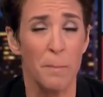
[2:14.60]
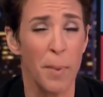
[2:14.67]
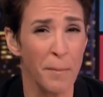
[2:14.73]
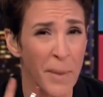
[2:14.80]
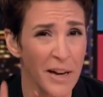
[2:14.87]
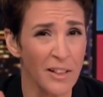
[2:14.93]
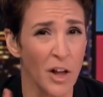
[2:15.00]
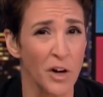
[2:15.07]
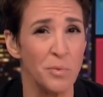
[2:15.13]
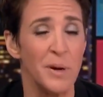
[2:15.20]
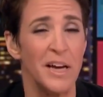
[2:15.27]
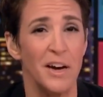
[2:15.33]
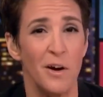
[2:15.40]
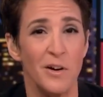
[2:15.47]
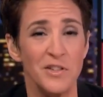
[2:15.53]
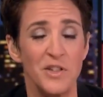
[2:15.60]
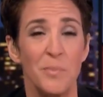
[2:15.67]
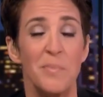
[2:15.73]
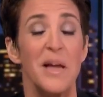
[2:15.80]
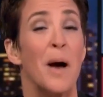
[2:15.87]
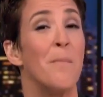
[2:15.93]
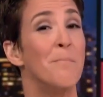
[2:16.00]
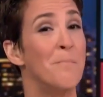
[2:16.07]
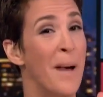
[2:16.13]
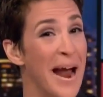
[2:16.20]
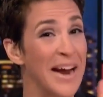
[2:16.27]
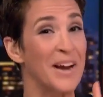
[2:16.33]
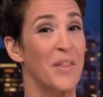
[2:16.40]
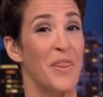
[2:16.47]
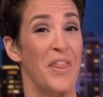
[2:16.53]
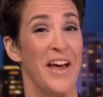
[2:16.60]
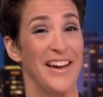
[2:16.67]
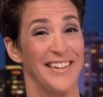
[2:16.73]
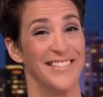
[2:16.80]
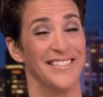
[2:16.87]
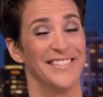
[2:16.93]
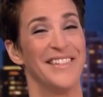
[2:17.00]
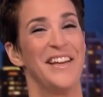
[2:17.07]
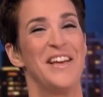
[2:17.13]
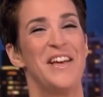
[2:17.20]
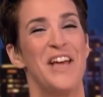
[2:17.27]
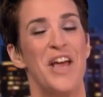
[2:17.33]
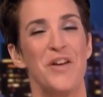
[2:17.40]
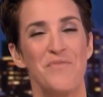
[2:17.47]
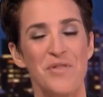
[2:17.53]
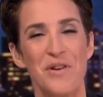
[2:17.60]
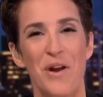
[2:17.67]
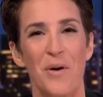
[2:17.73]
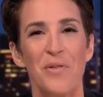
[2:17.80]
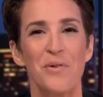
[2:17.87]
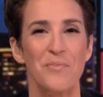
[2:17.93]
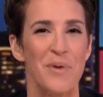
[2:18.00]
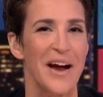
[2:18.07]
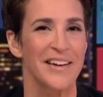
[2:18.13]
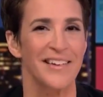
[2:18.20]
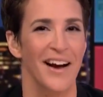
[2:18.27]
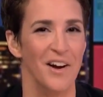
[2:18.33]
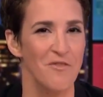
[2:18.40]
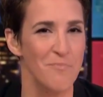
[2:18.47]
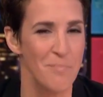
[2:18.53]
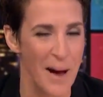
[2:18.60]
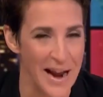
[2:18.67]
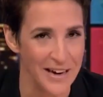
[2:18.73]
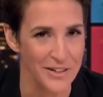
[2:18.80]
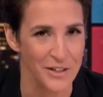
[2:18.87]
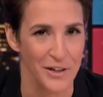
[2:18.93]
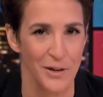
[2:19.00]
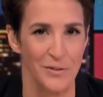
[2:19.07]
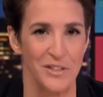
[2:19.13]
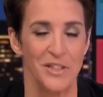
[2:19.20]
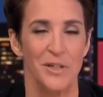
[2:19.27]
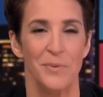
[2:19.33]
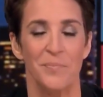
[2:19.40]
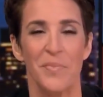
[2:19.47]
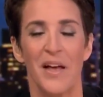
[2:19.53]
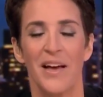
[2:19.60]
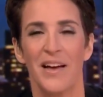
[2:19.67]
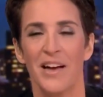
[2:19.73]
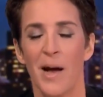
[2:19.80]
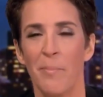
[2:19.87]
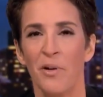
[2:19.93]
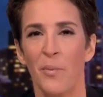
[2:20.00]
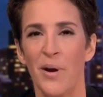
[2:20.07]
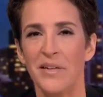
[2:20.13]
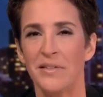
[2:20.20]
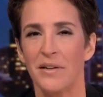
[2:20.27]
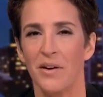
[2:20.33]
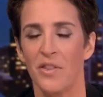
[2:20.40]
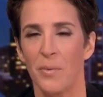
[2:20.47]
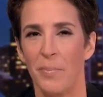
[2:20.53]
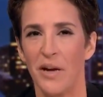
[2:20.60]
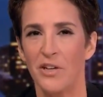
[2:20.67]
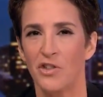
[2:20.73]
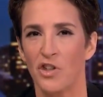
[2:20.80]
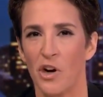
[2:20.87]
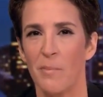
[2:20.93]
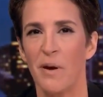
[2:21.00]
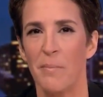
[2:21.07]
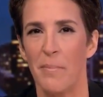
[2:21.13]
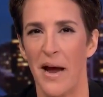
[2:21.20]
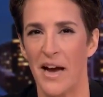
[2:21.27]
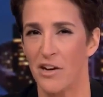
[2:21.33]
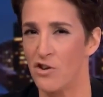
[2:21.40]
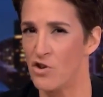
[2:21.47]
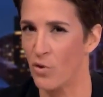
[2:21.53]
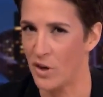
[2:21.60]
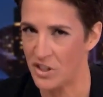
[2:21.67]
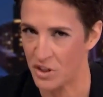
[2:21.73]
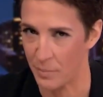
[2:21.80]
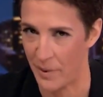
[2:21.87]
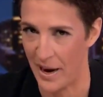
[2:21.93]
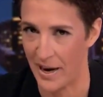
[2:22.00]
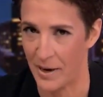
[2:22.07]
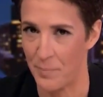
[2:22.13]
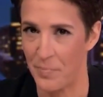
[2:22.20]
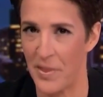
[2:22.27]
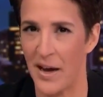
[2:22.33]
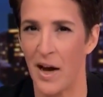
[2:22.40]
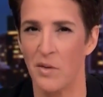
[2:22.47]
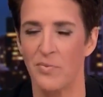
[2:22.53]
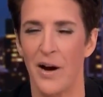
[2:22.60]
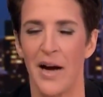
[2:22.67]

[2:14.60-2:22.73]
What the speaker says: But money laundering can also be a bank thing if you know the right kind of bank to go to. A couple of weeks ago, the big German bank Deutsche Bank, they got